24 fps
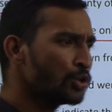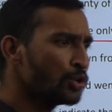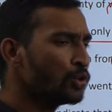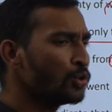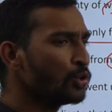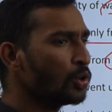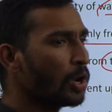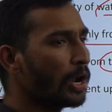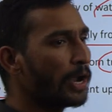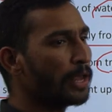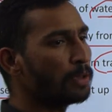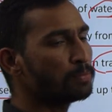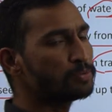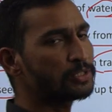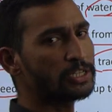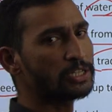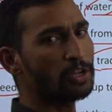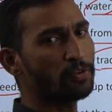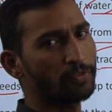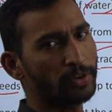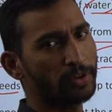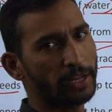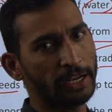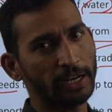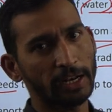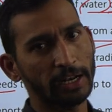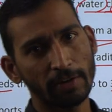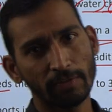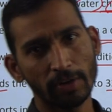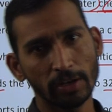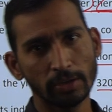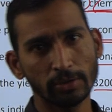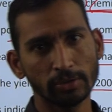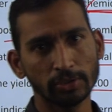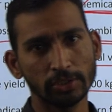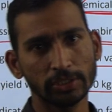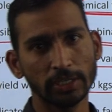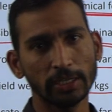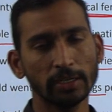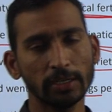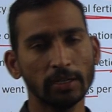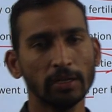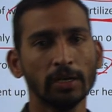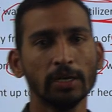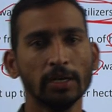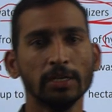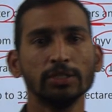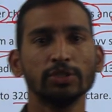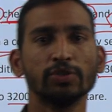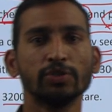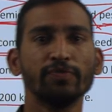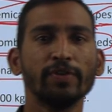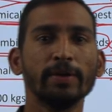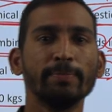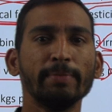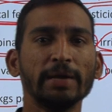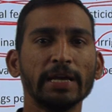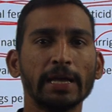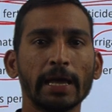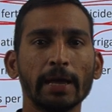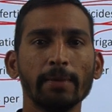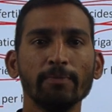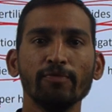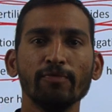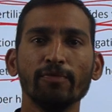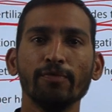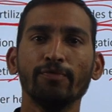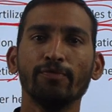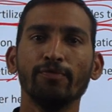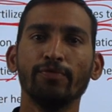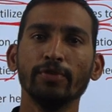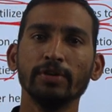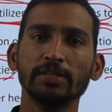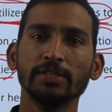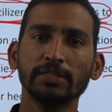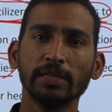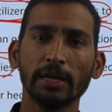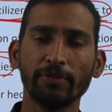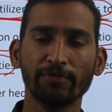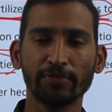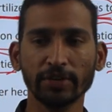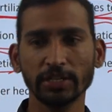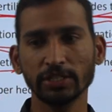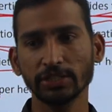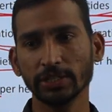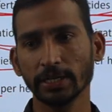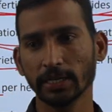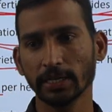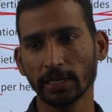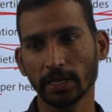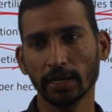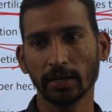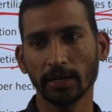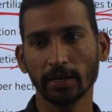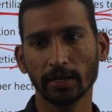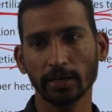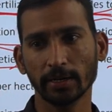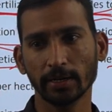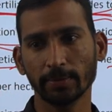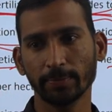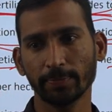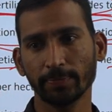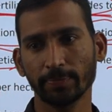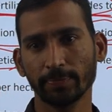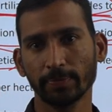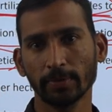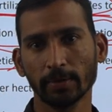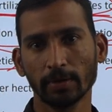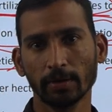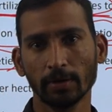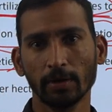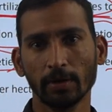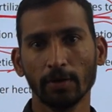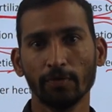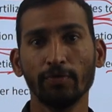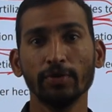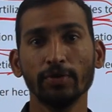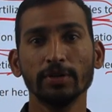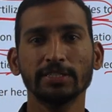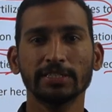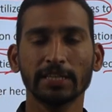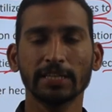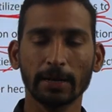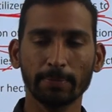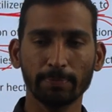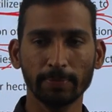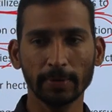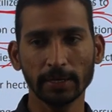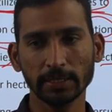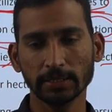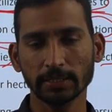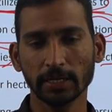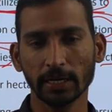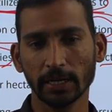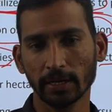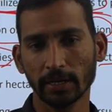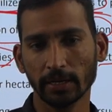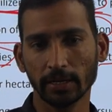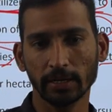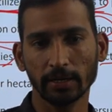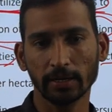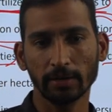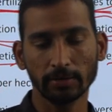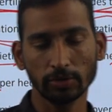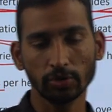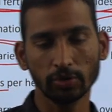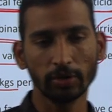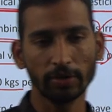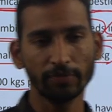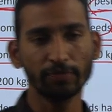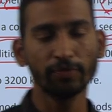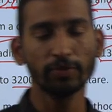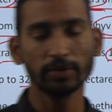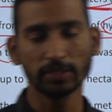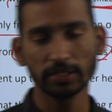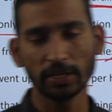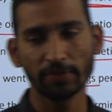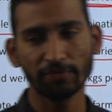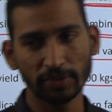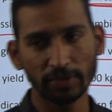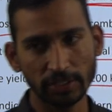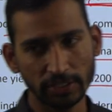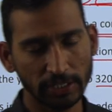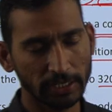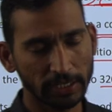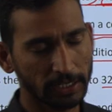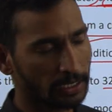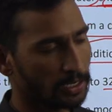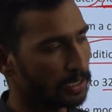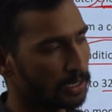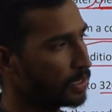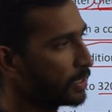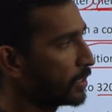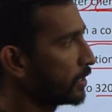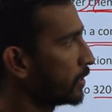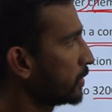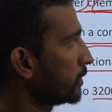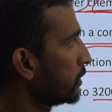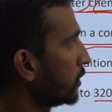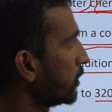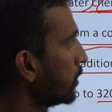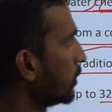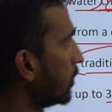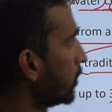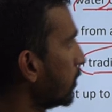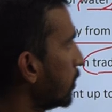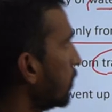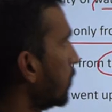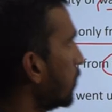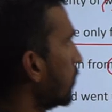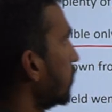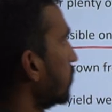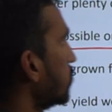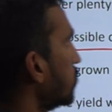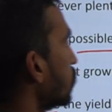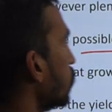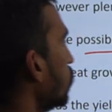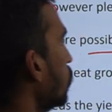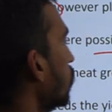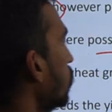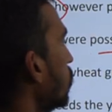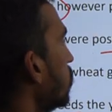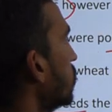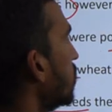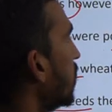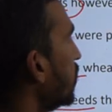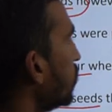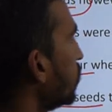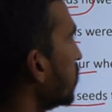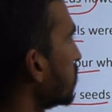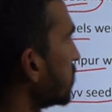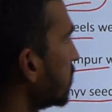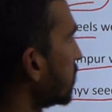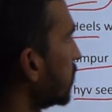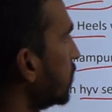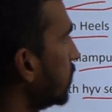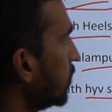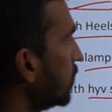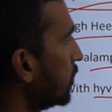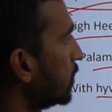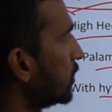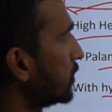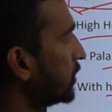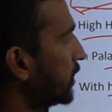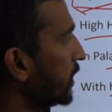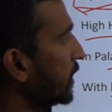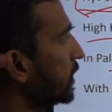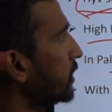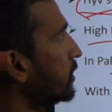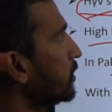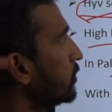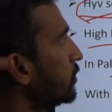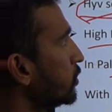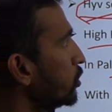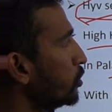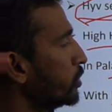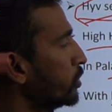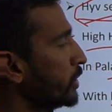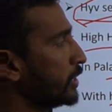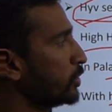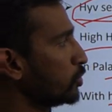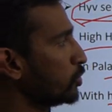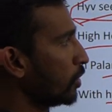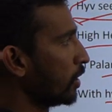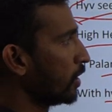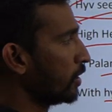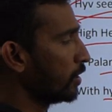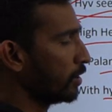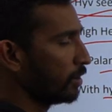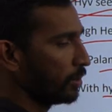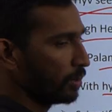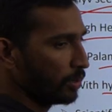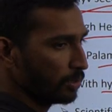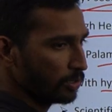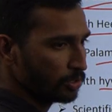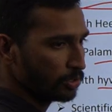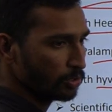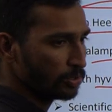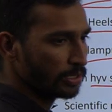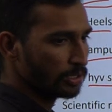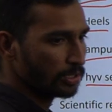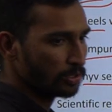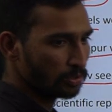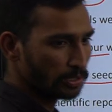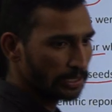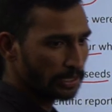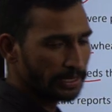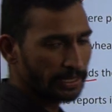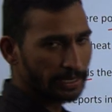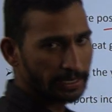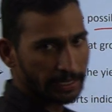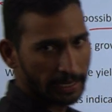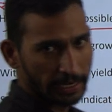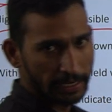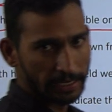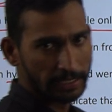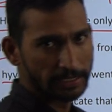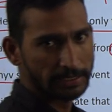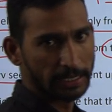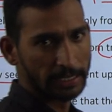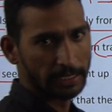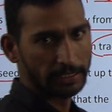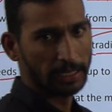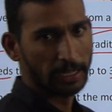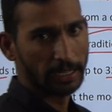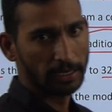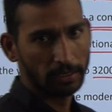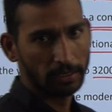Due to adoption of green revolution, so we became food sufficient country, food sufficient country. So that was the thing you need to clearly understand